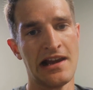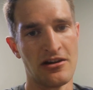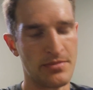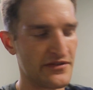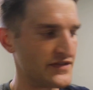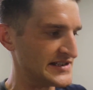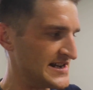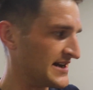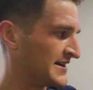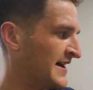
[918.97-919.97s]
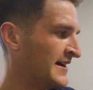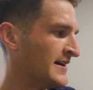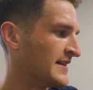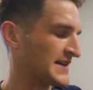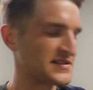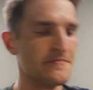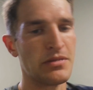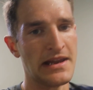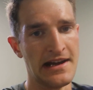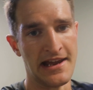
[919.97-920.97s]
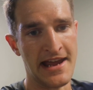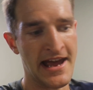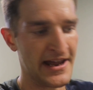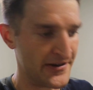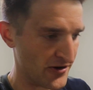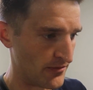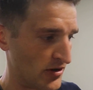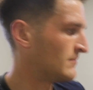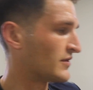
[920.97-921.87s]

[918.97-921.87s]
a little bit fatigued, that's completely normal.